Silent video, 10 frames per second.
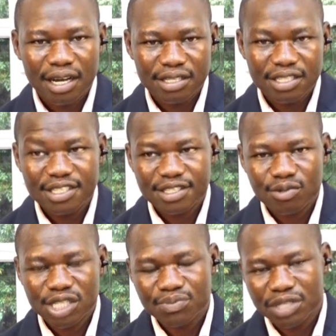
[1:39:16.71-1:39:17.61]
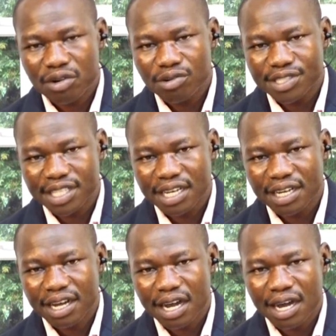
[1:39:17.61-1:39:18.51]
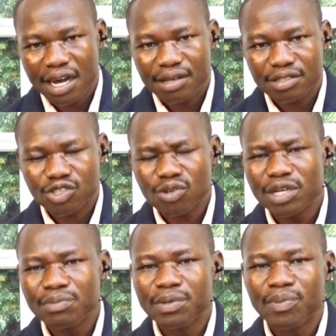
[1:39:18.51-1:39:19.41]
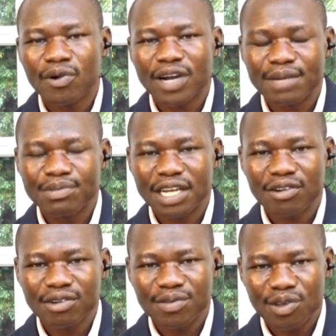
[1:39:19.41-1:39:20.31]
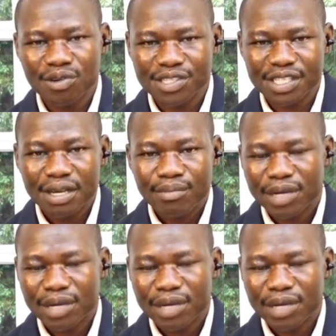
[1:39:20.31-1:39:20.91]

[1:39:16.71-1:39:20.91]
This was because so many people kept a lot of dogs,